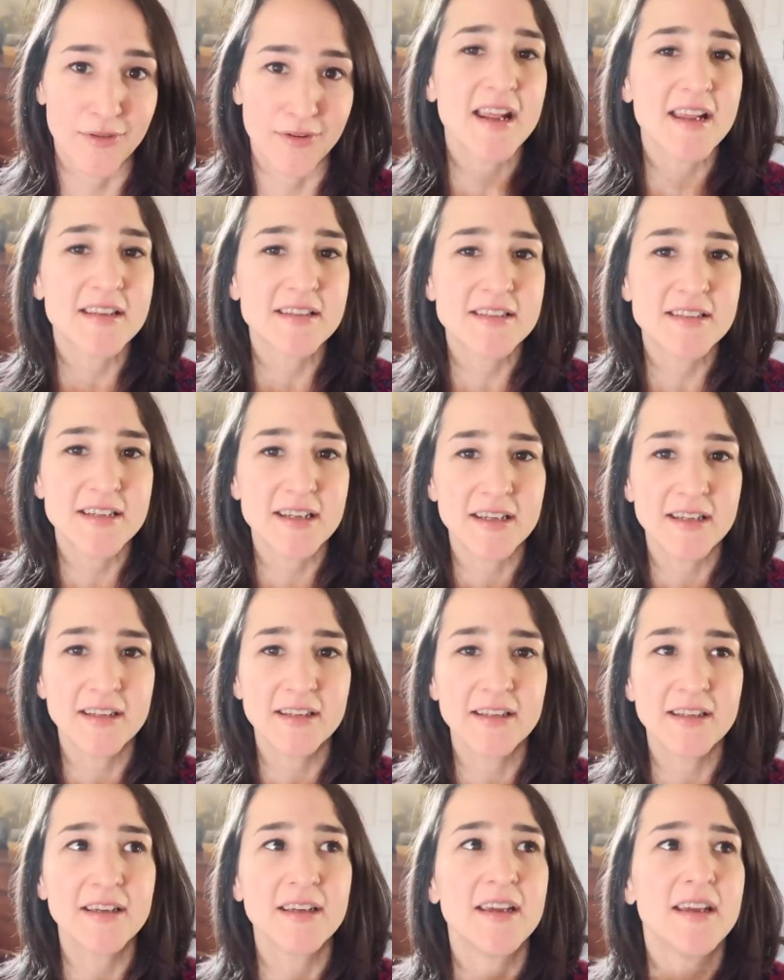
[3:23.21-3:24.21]
I
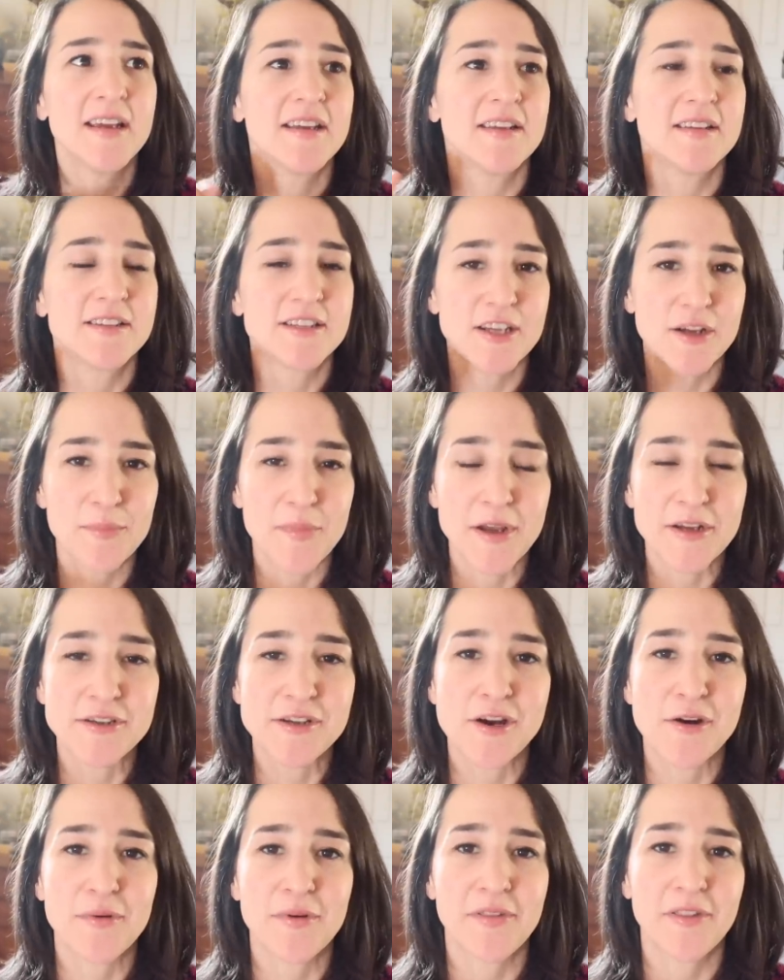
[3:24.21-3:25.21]
did dip my
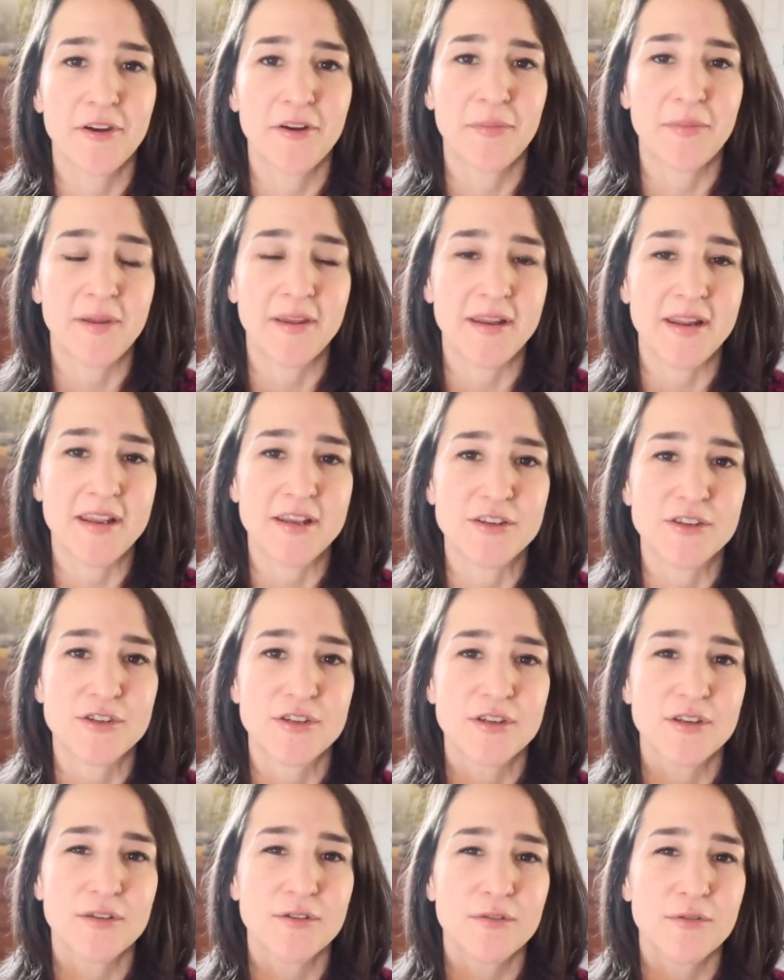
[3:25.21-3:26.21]
toe a little bit
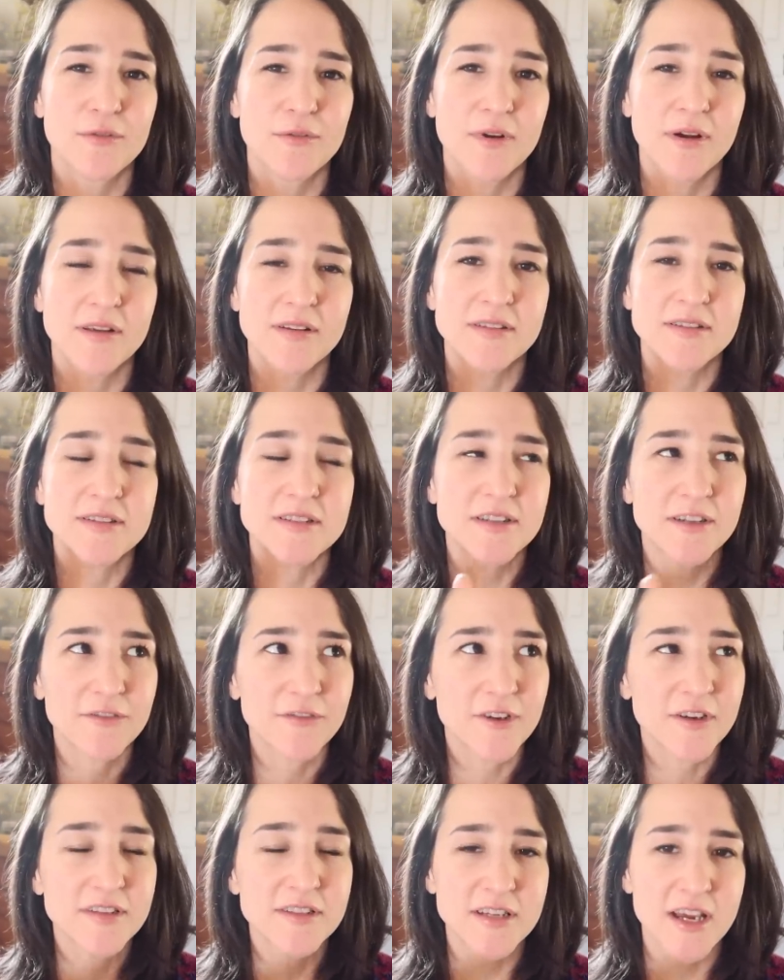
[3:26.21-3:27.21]
into
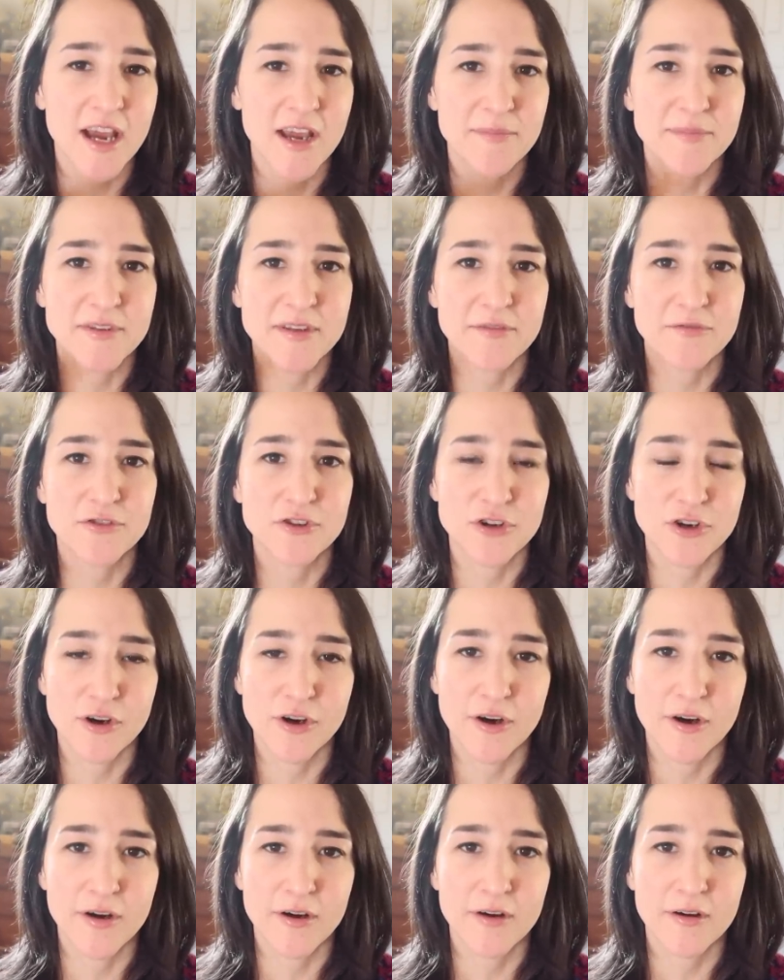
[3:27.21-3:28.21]
different types of
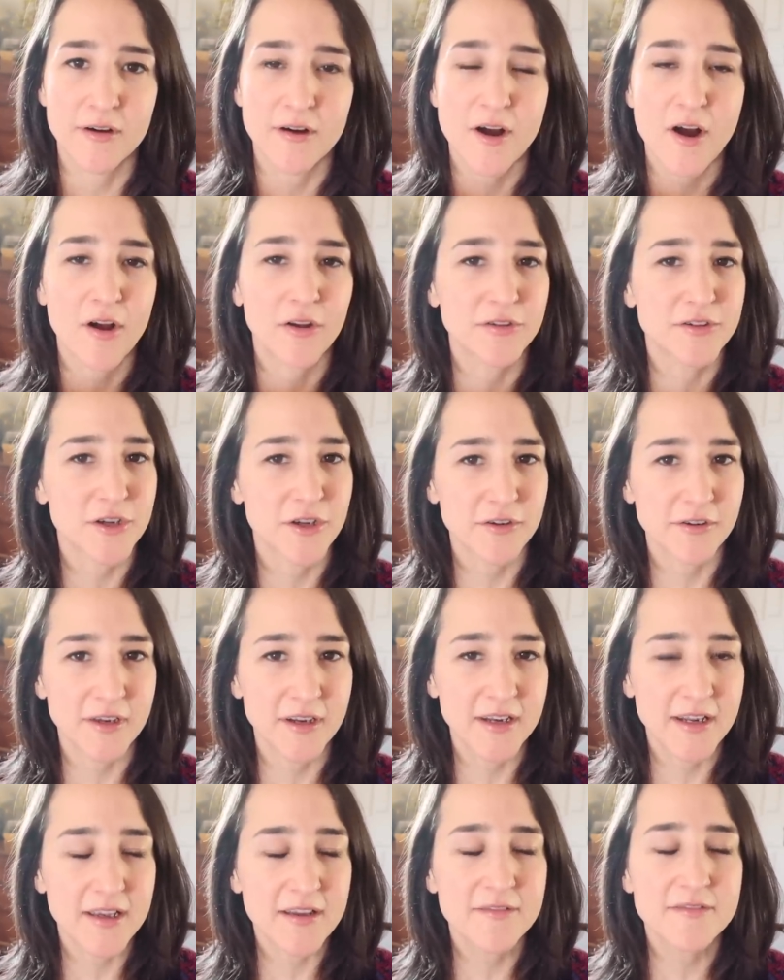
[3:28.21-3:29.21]
sugar
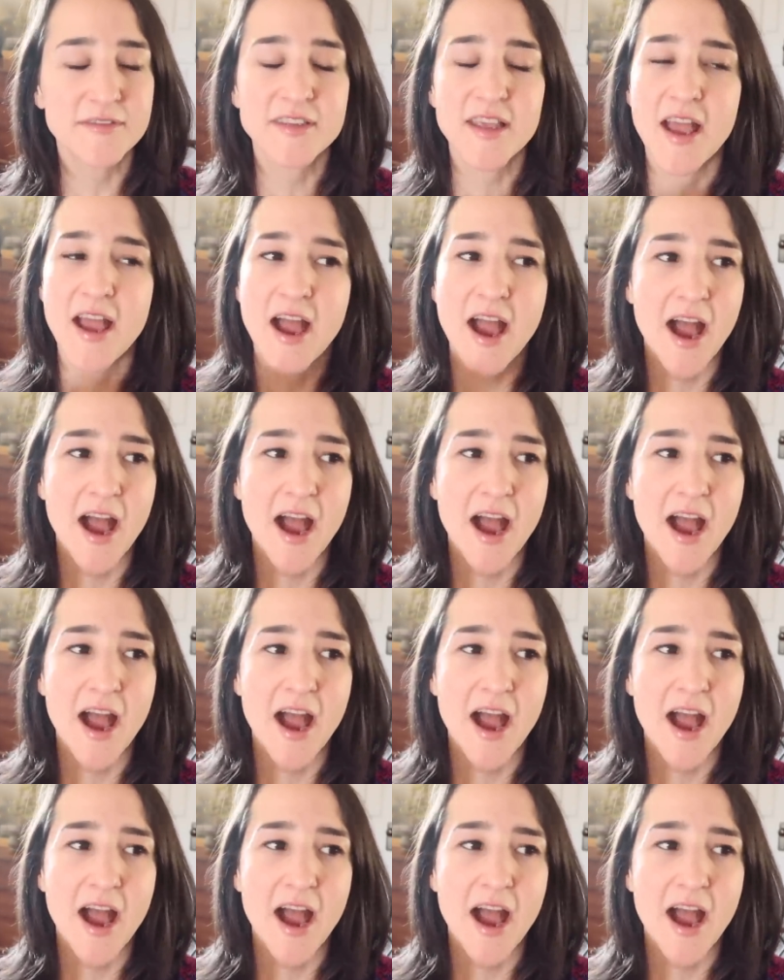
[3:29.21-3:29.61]
alternatives.